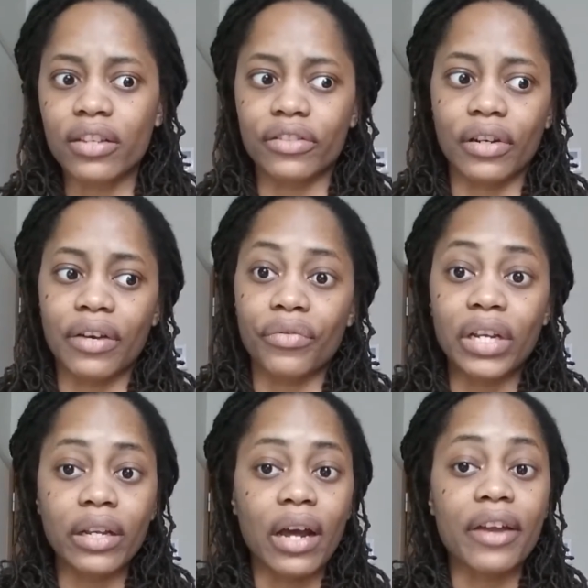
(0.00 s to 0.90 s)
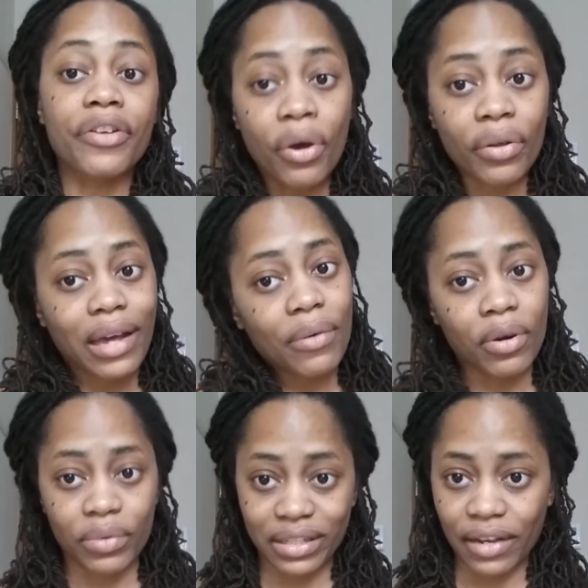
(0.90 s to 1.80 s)
So I know that
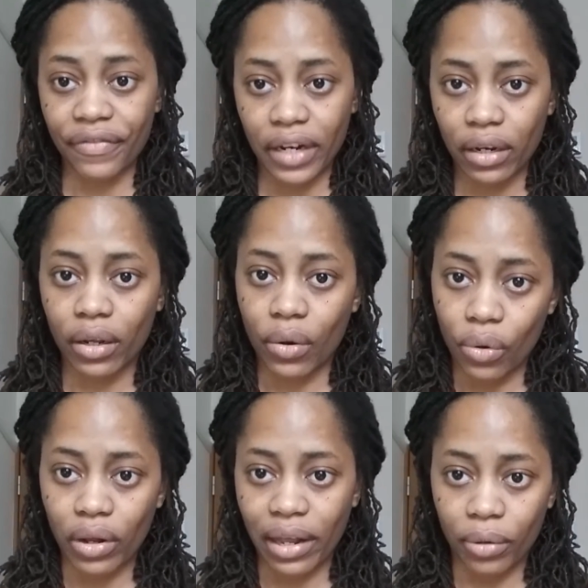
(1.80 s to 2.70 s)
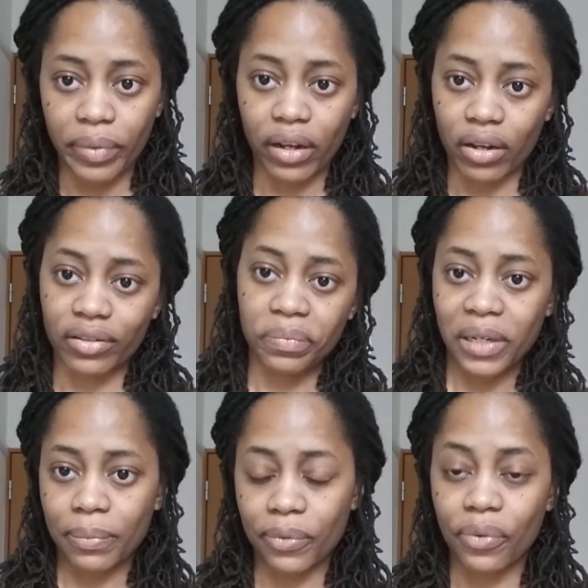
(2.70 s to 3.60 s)
one will definitely help a lot of
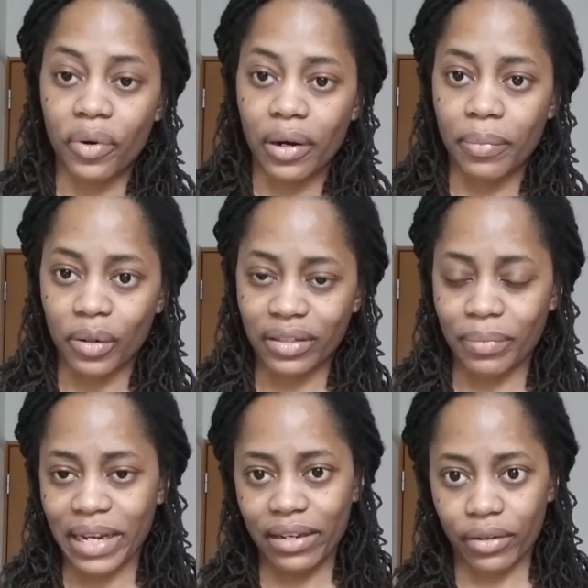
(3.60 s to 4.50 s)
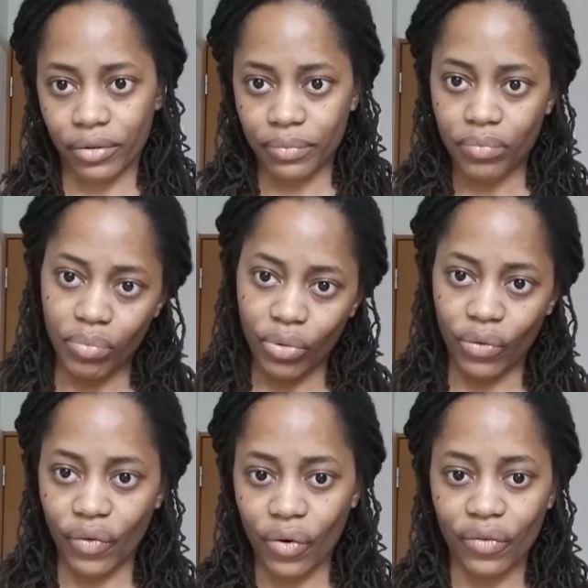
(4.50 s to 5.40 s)
people who are about to make the
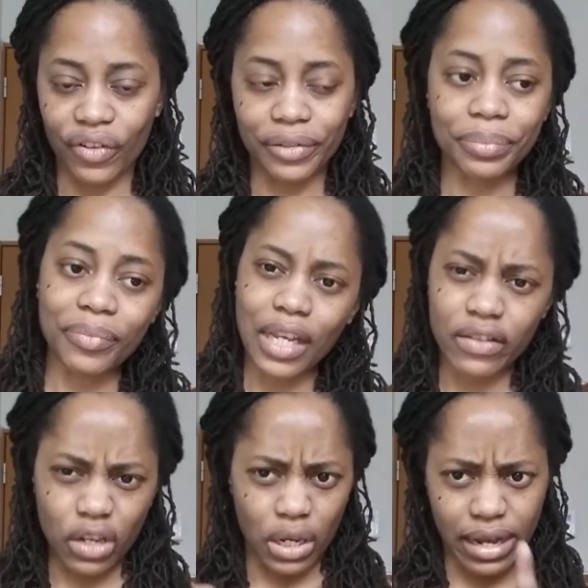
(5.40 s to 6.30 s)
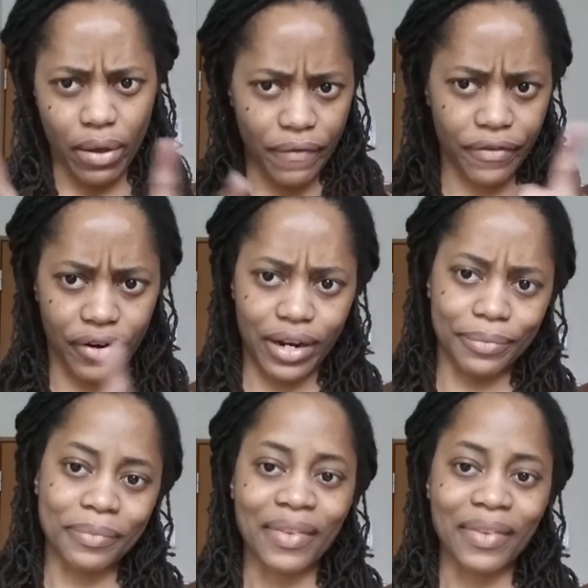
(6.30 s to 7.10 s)
move over. So look out for it.